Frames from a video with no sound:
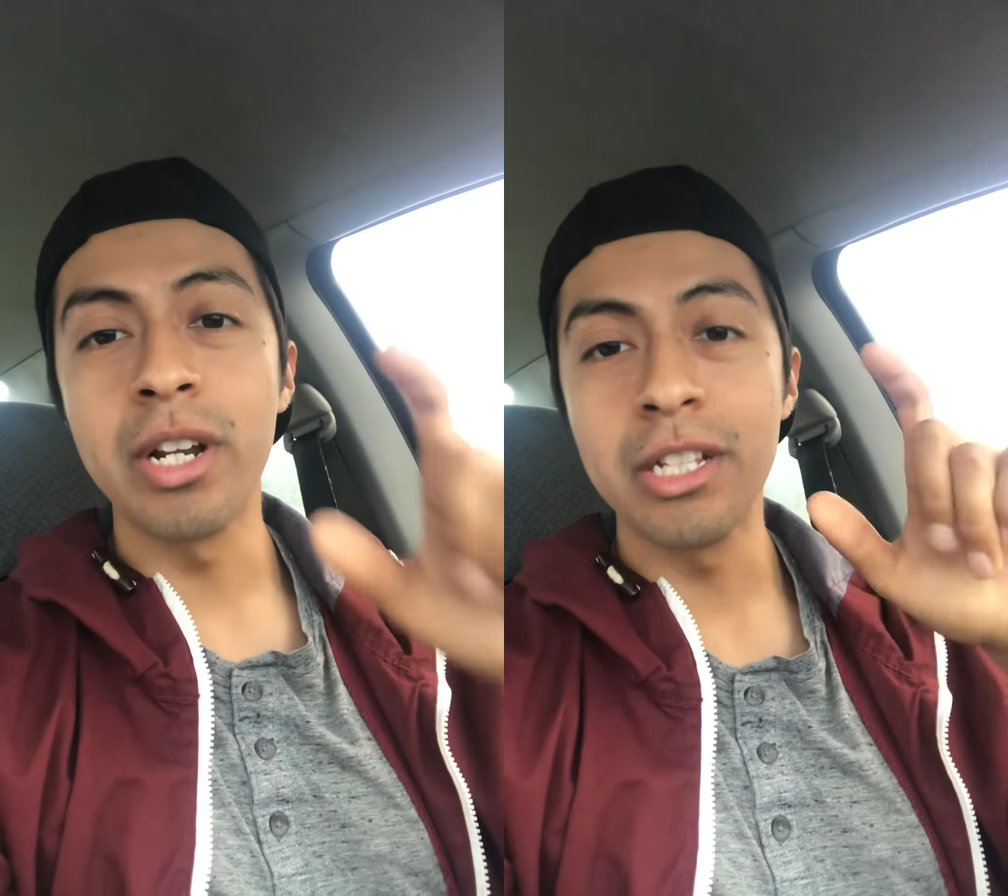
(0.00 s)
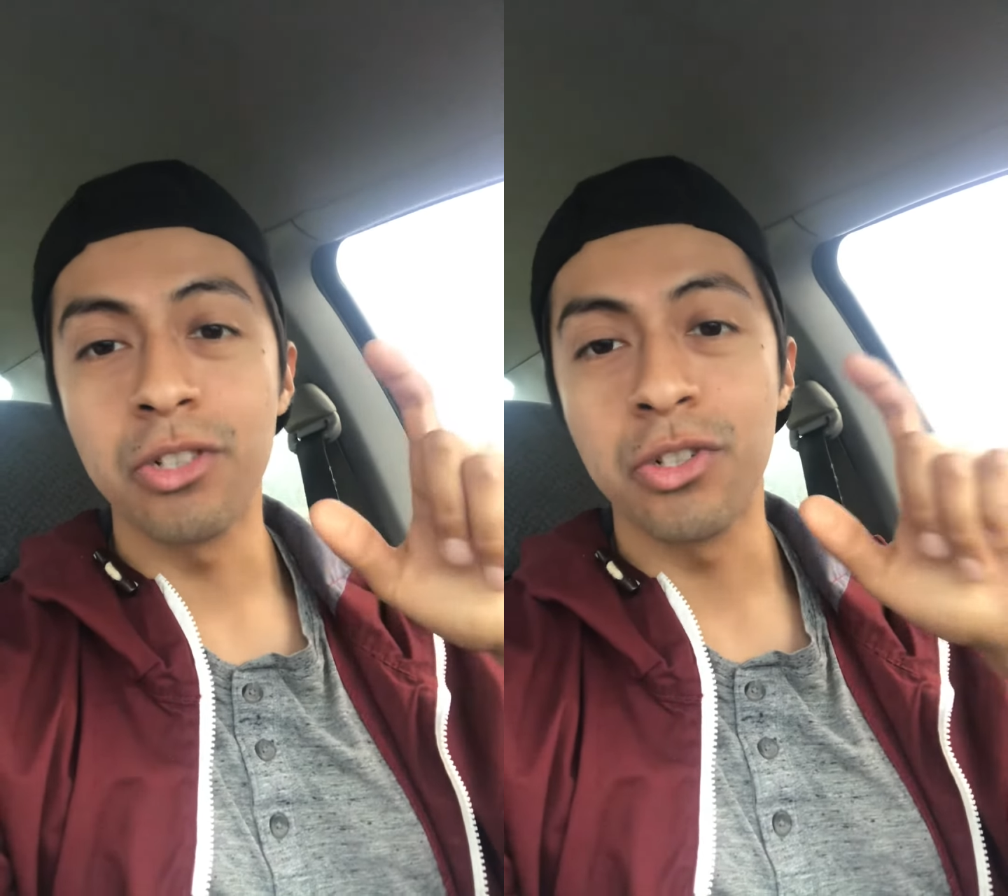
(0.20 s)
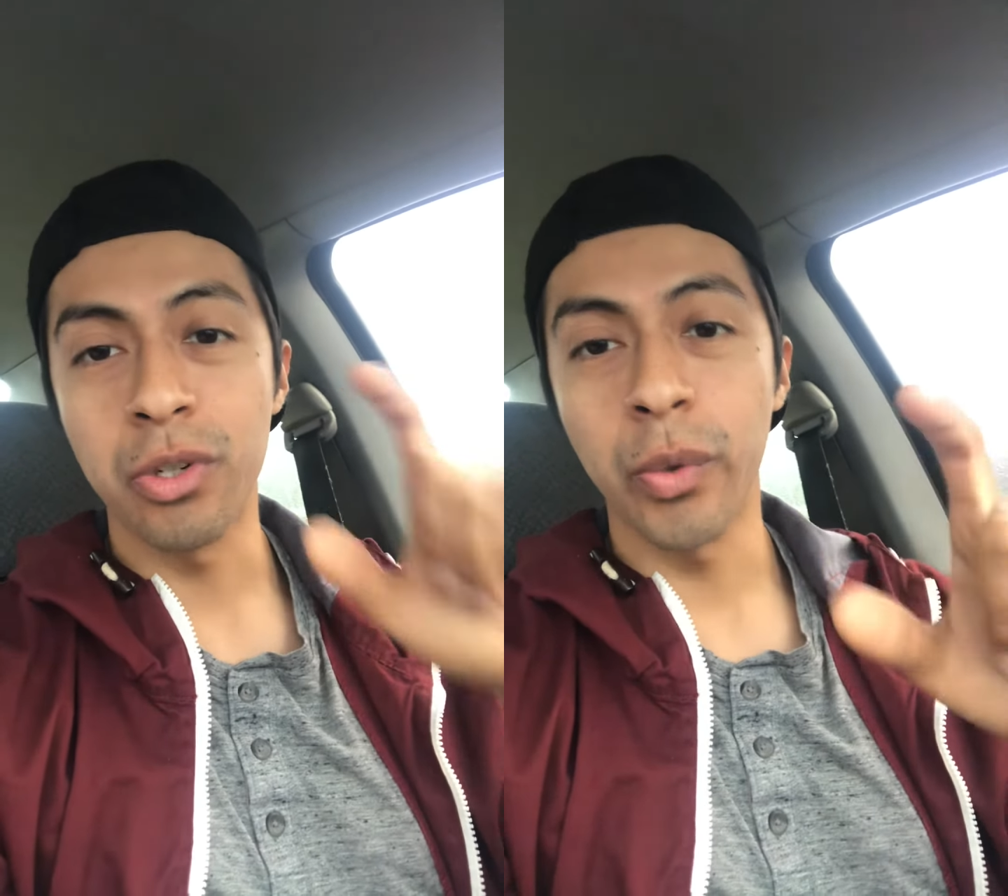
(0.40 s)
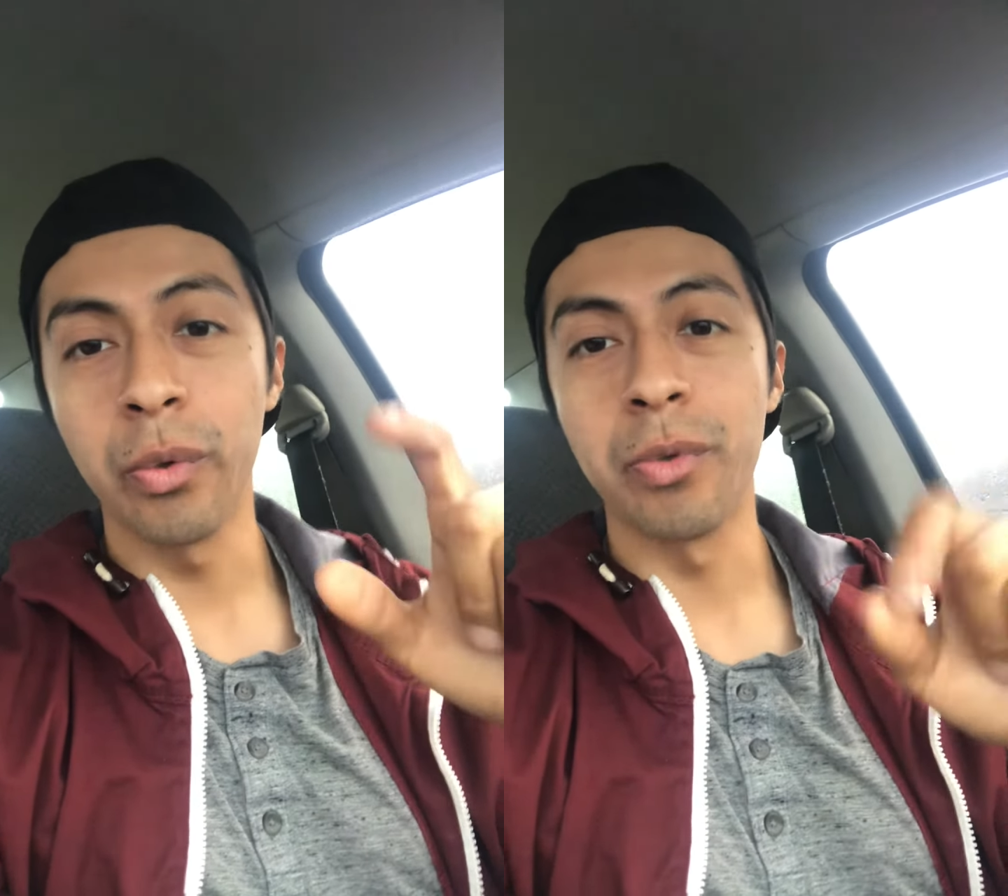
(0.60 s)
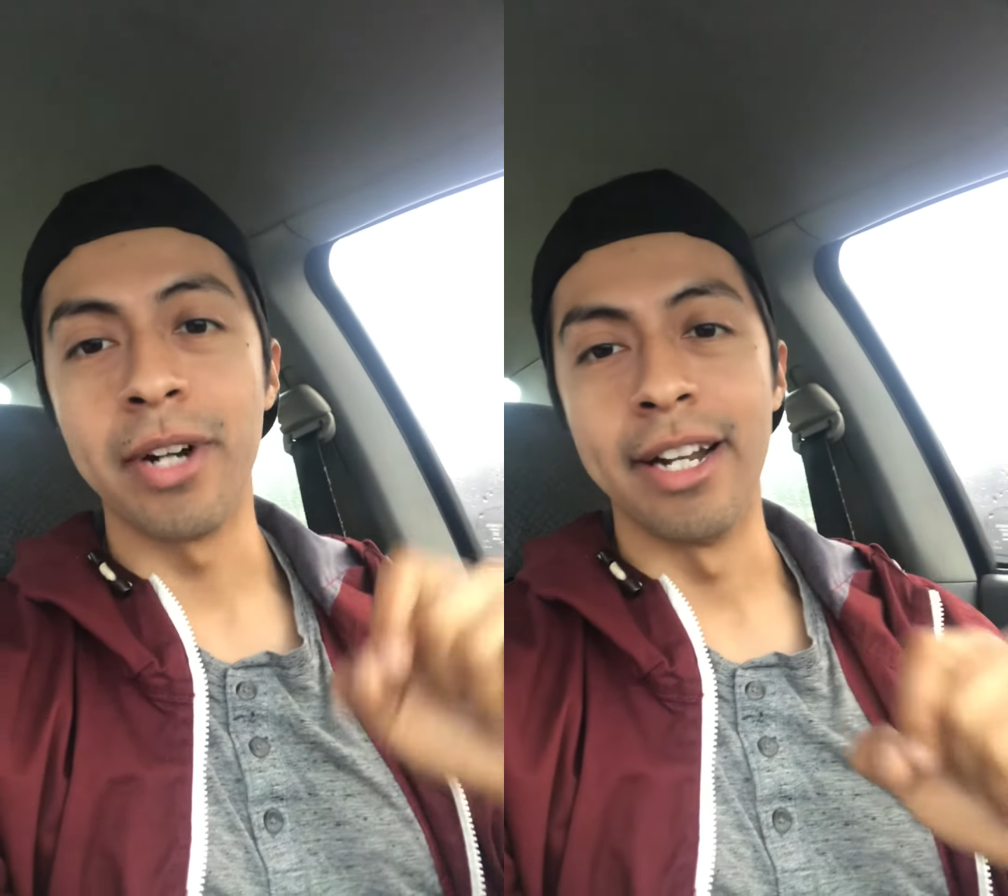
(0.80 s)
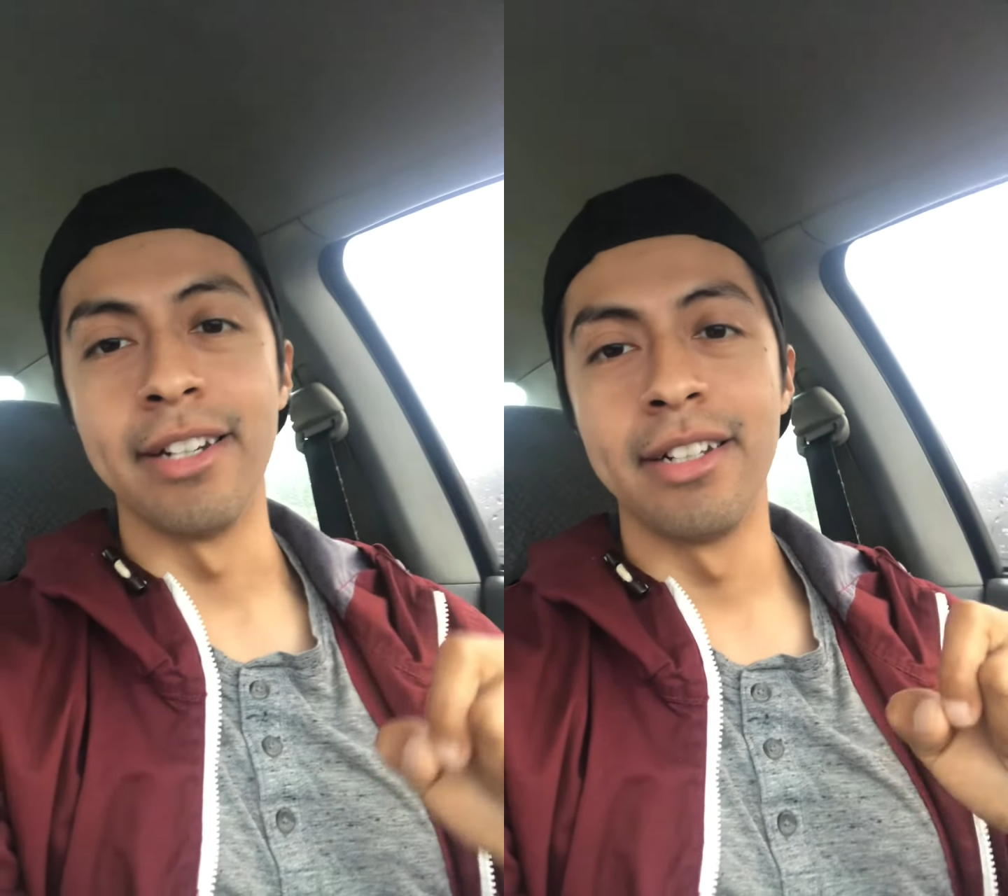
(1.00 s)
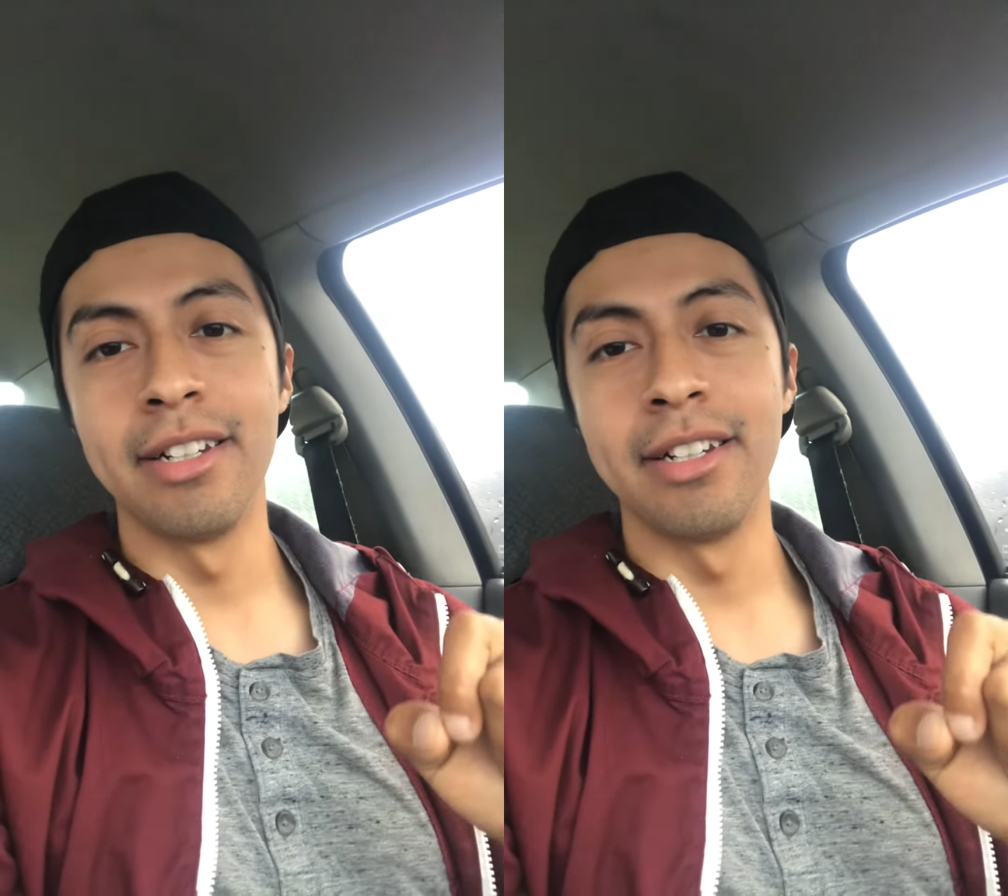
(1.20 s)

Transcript: His children.